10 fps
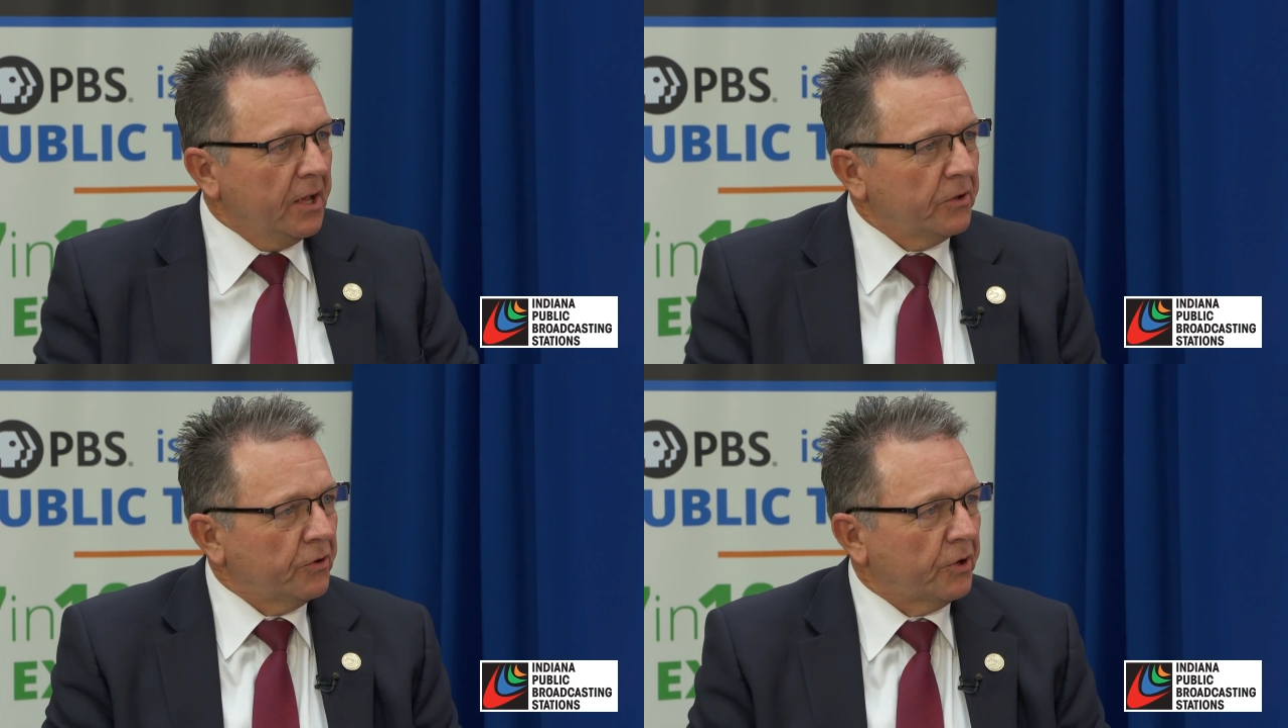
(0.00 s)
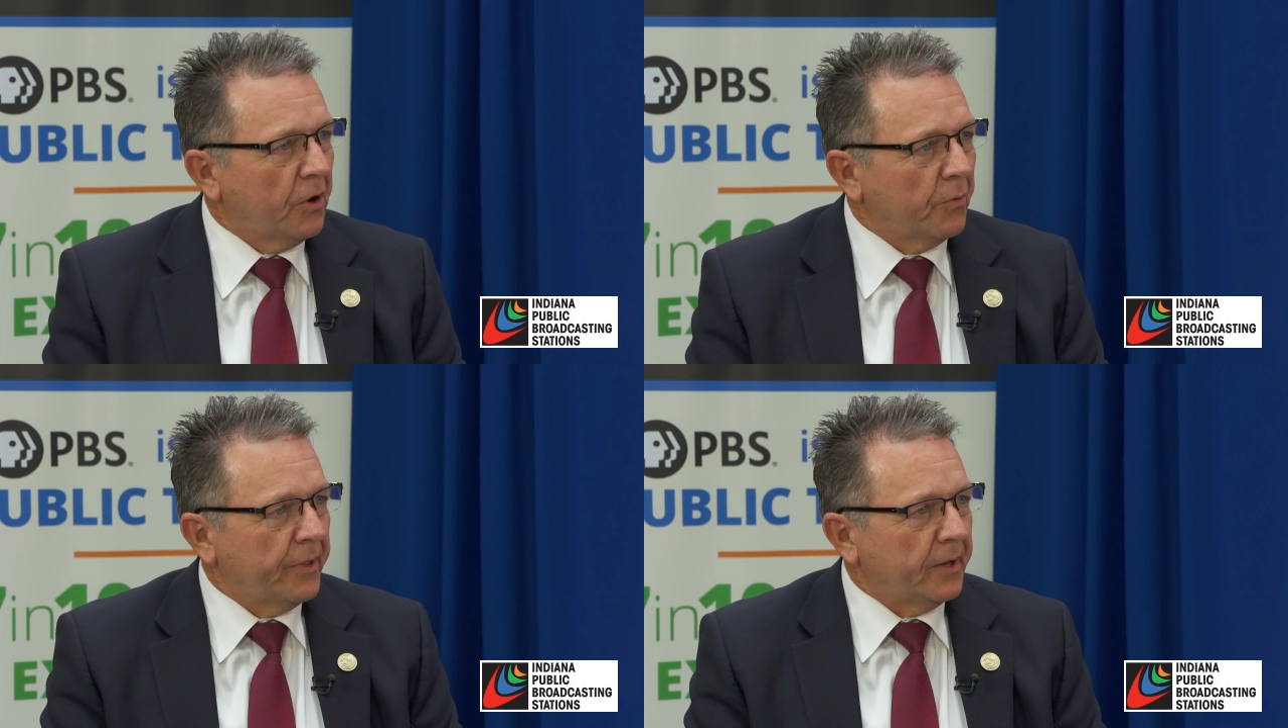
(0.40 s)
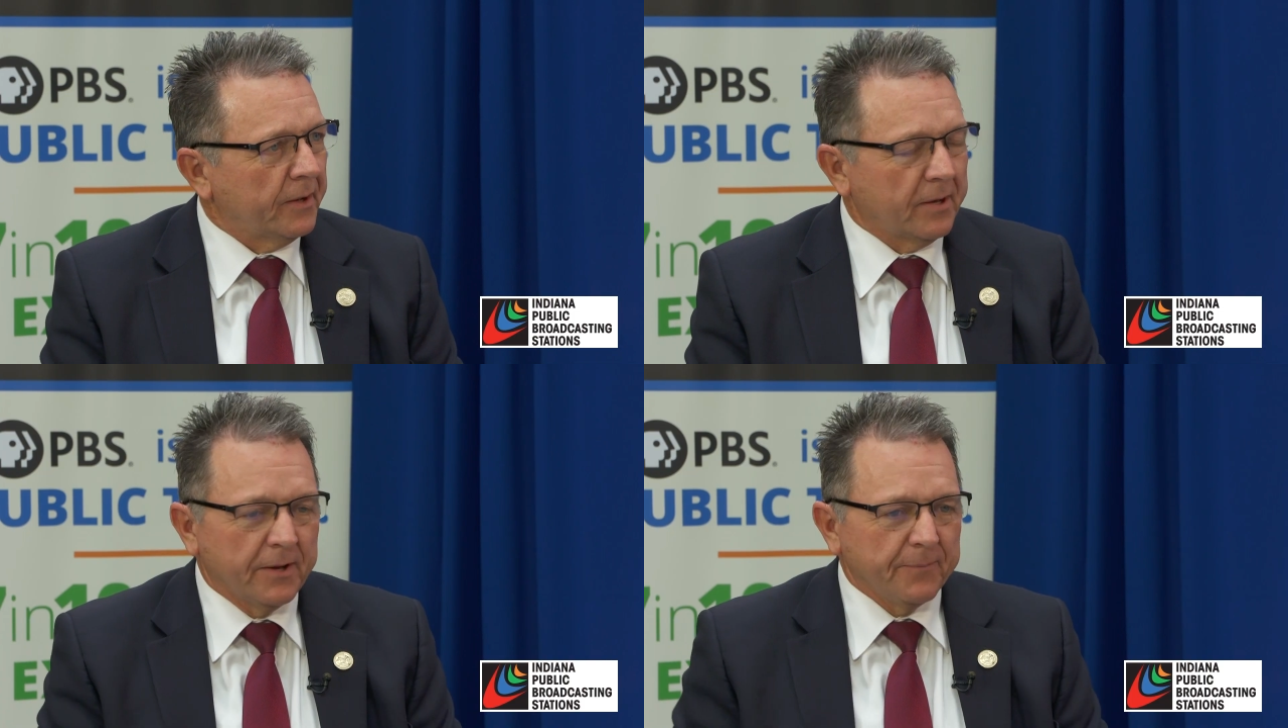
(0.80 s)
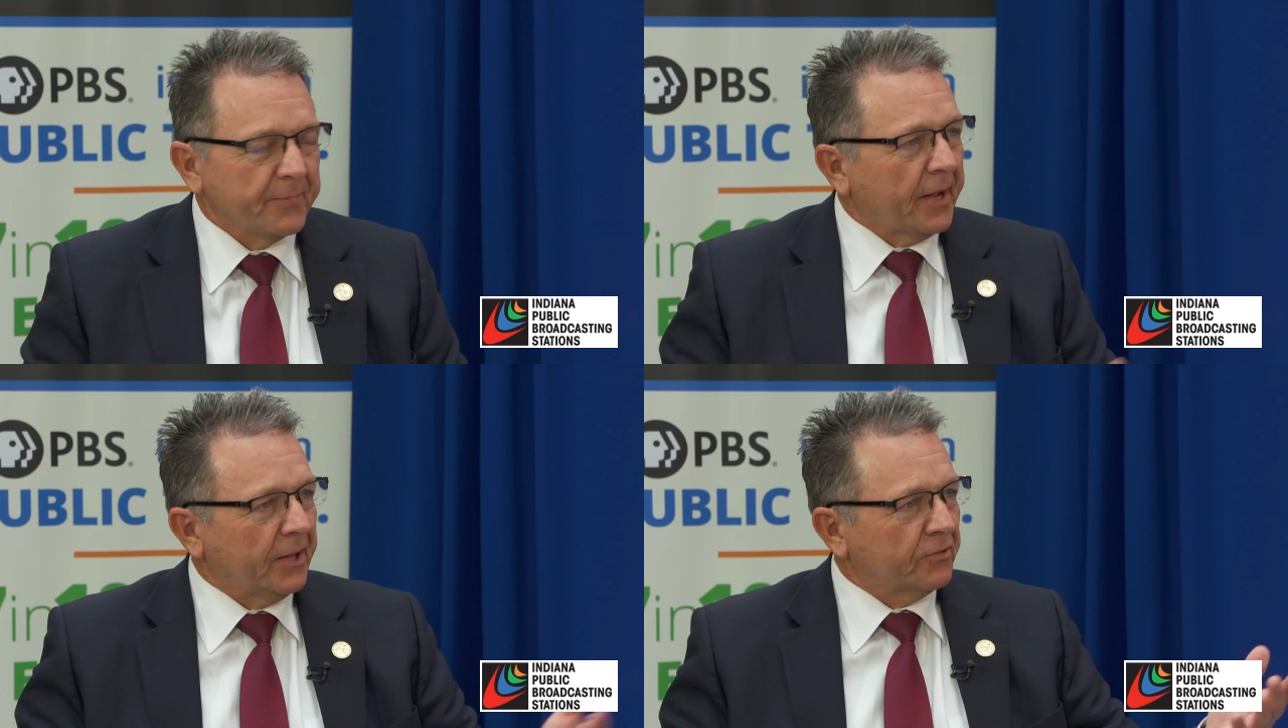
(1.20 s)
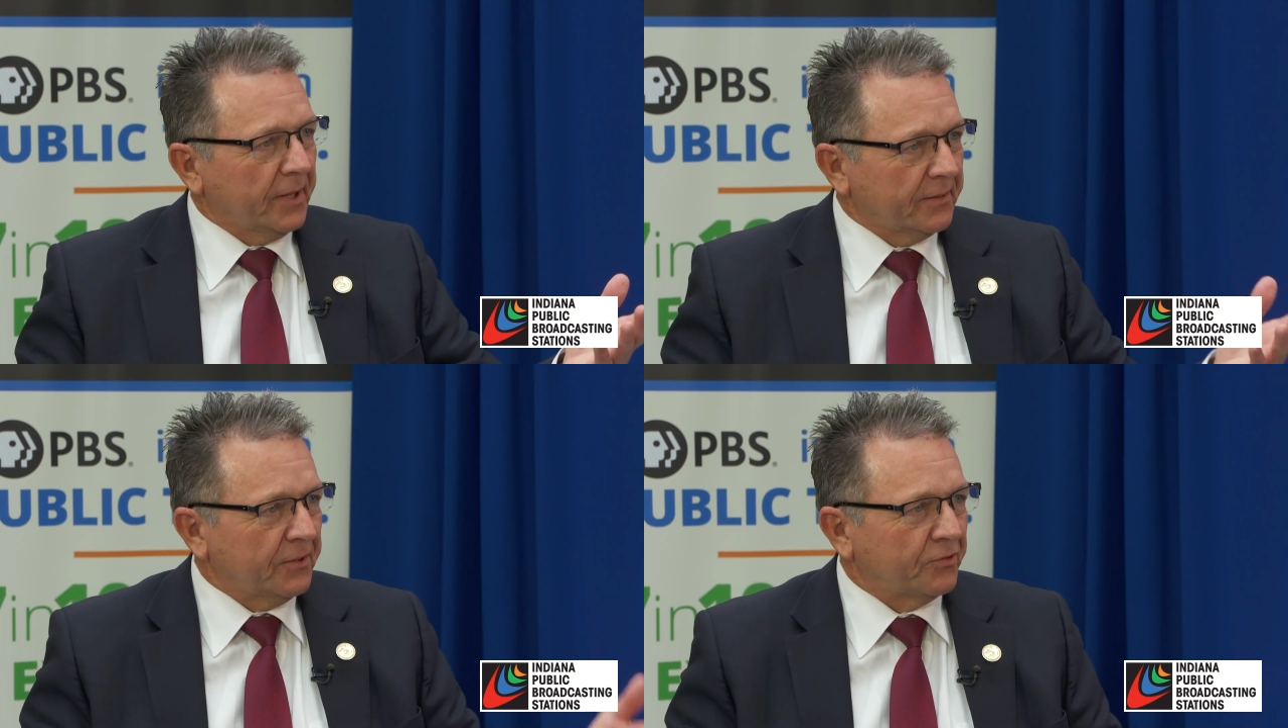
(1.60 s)
That, I guess,
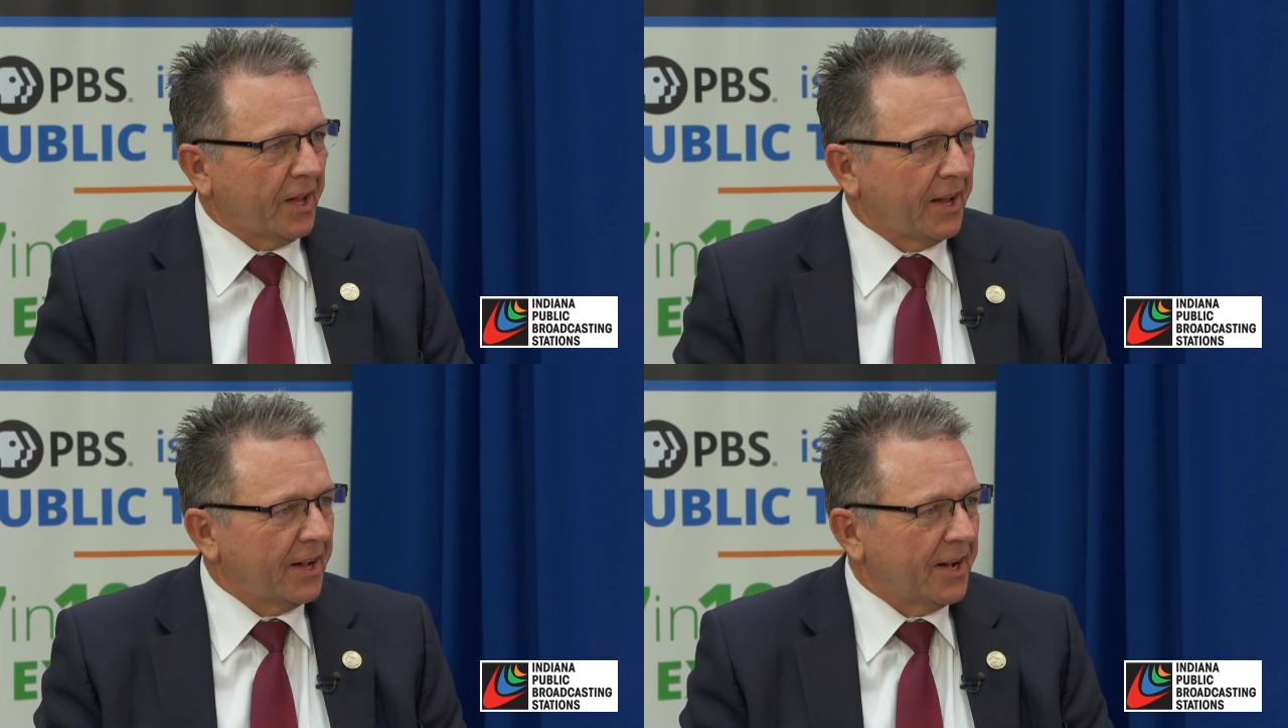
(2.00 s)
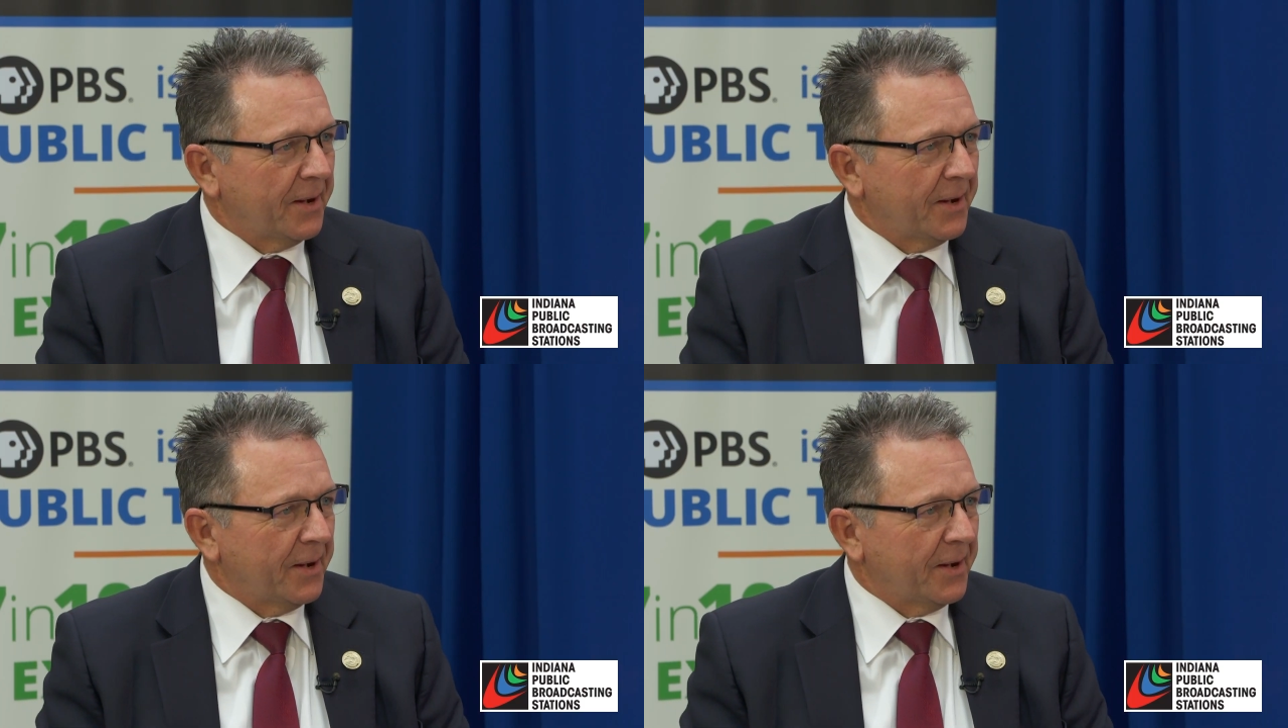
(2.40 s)
like they say,